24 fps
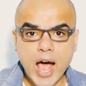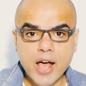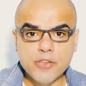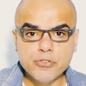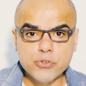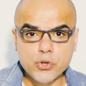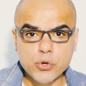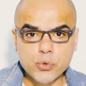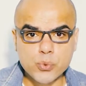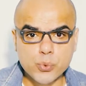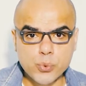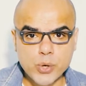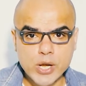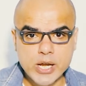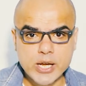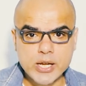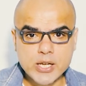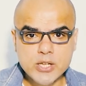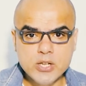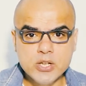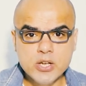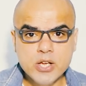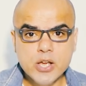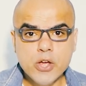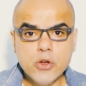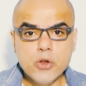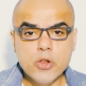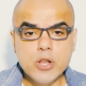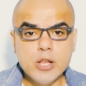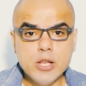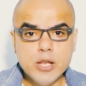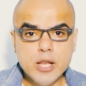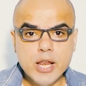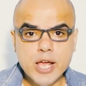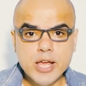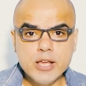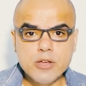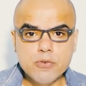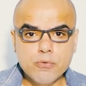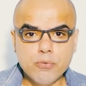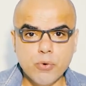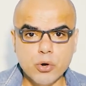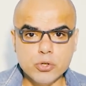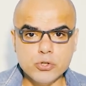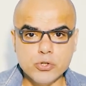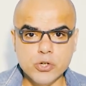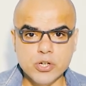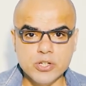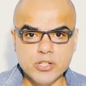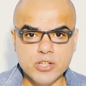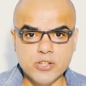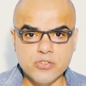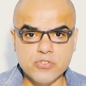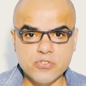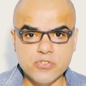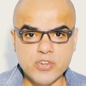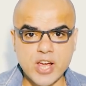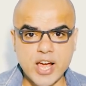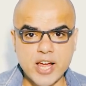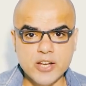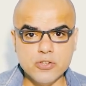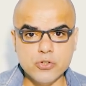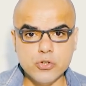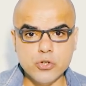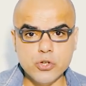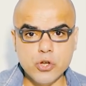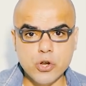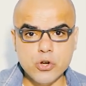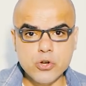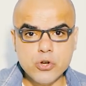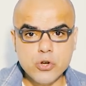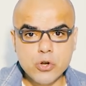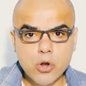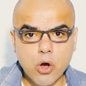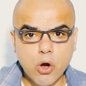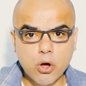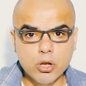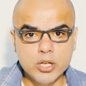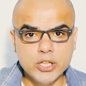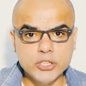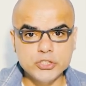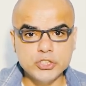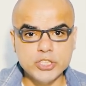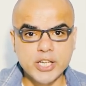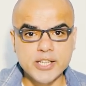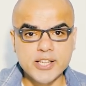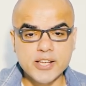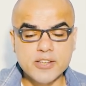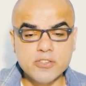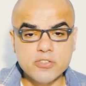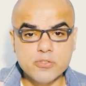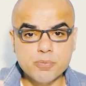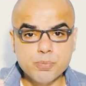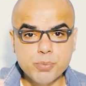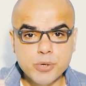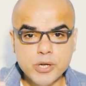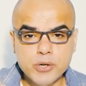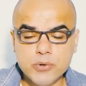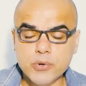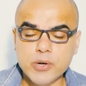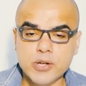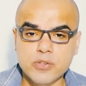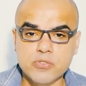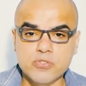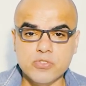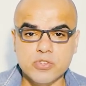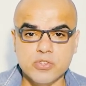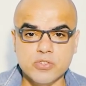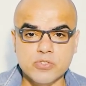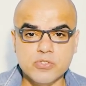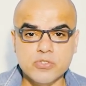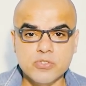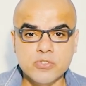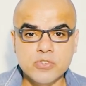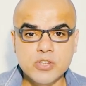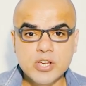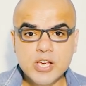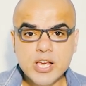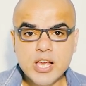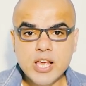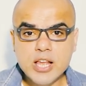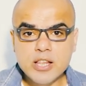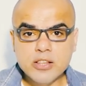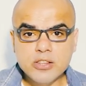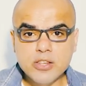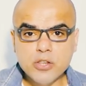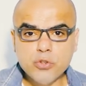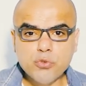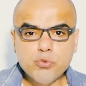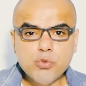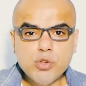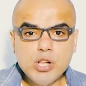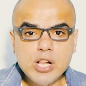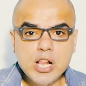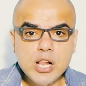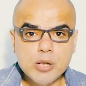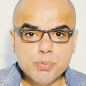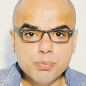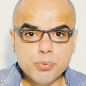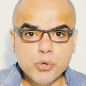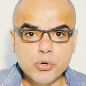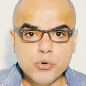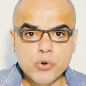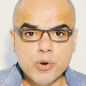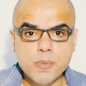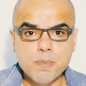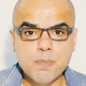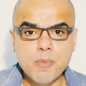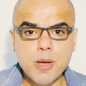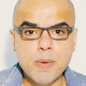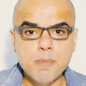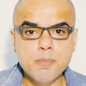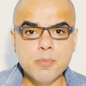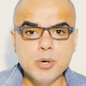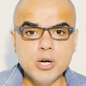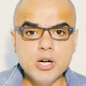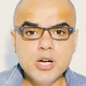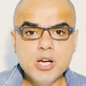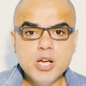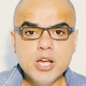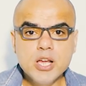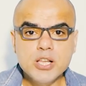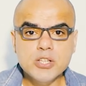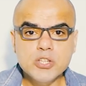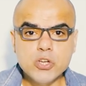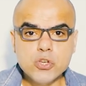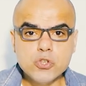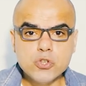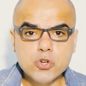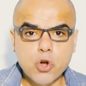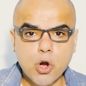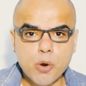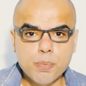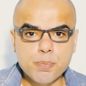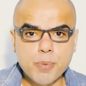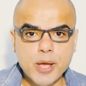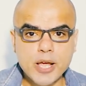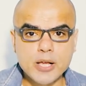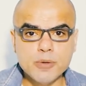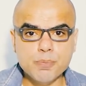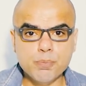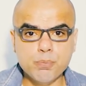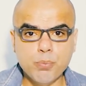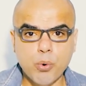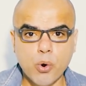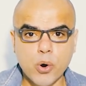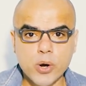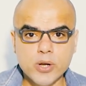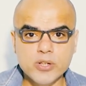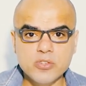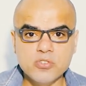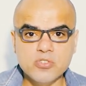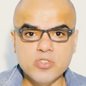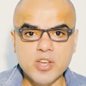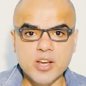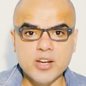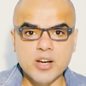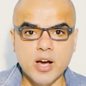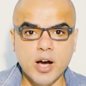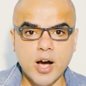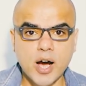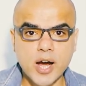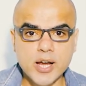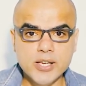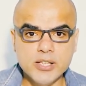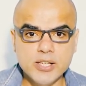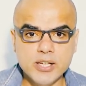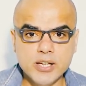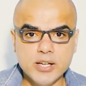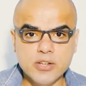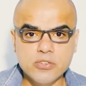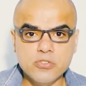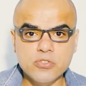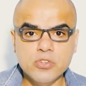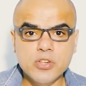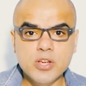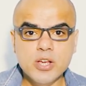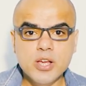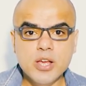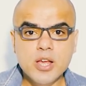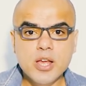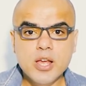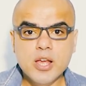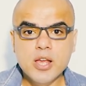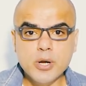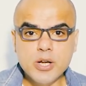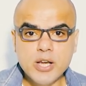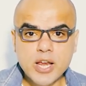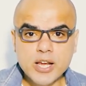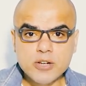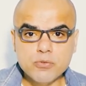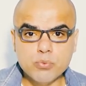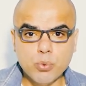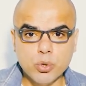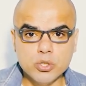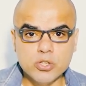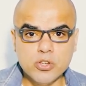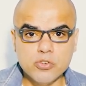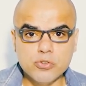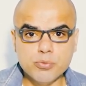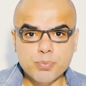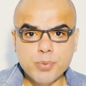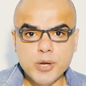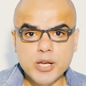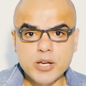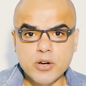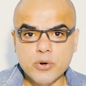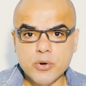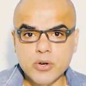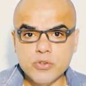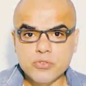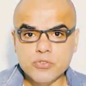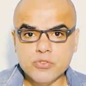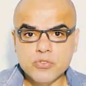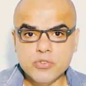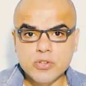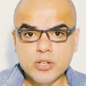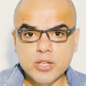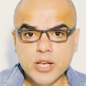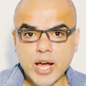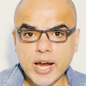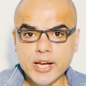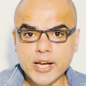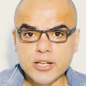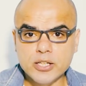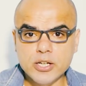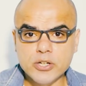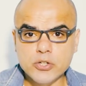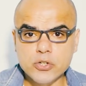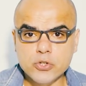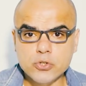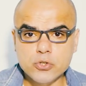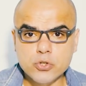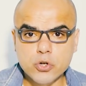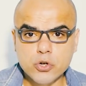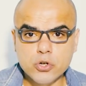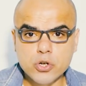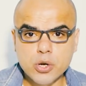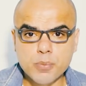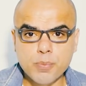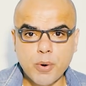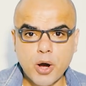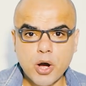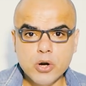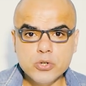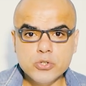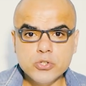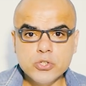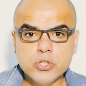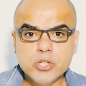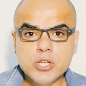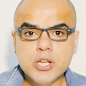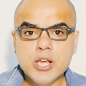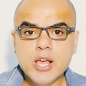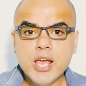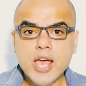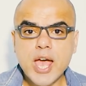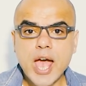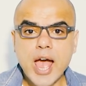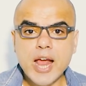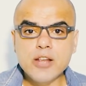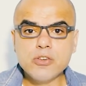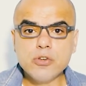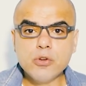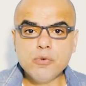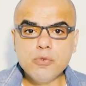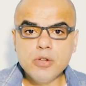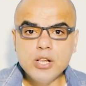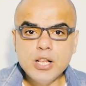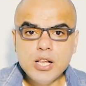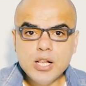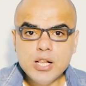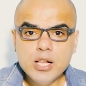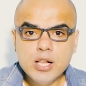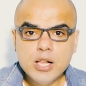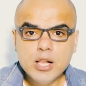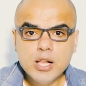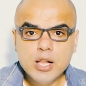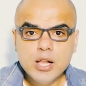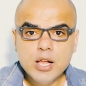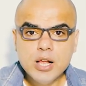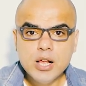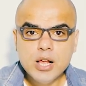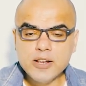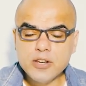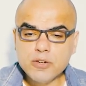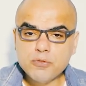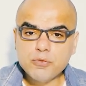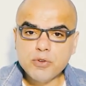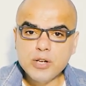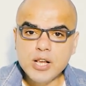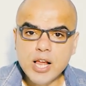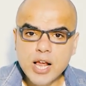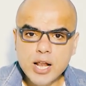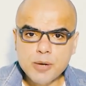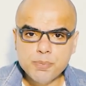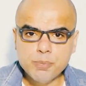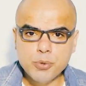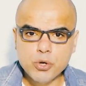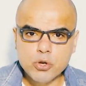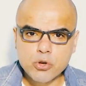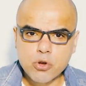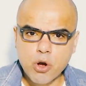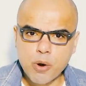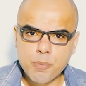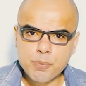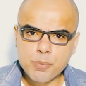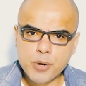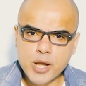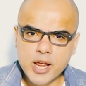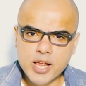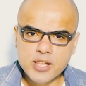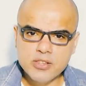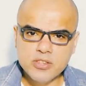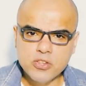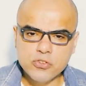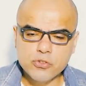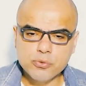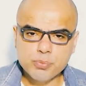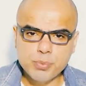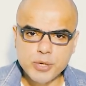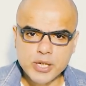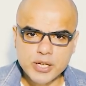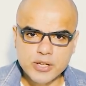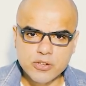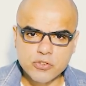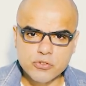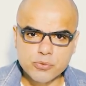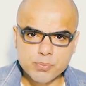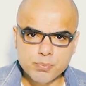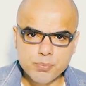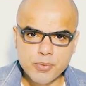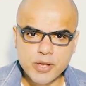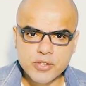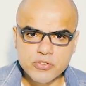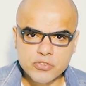As you read, link what you understand to your knowledge and experiences. This will help you remember the topic, points, and ideas, predict what the speaker is likely to talk about, and it will help you comprehend the speaker's